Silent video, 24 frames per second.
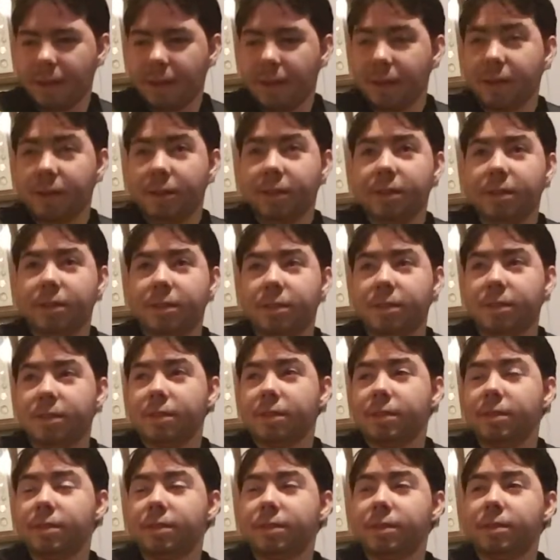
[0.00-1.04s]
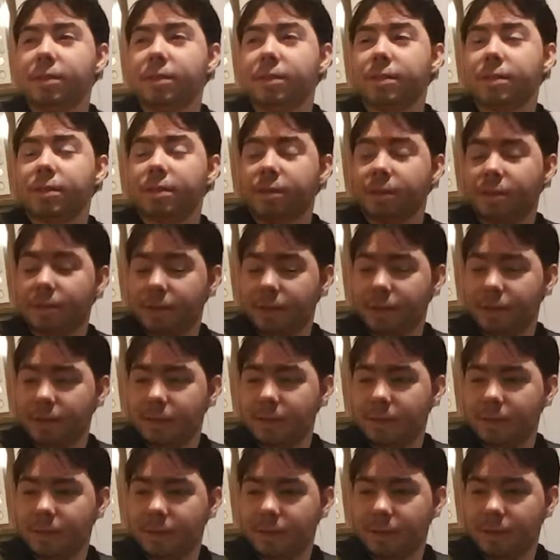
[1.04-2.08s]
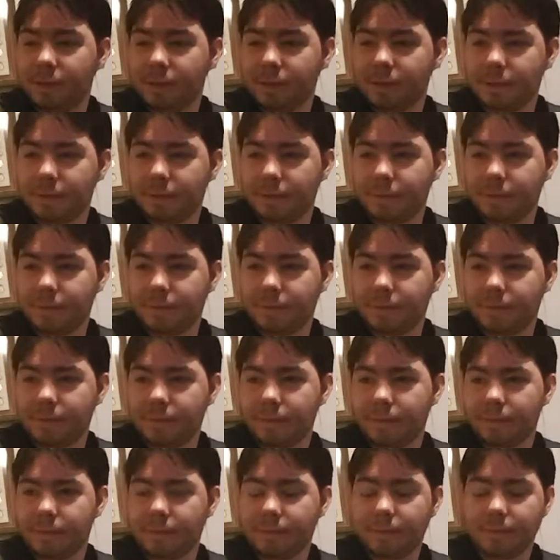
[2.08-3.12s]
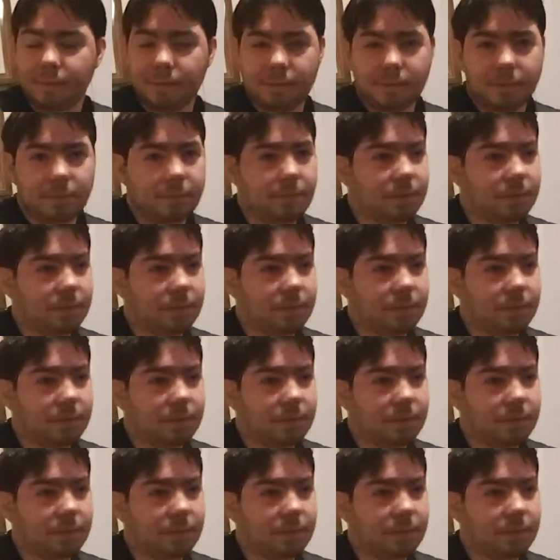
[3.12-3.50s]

This person isn't speaking.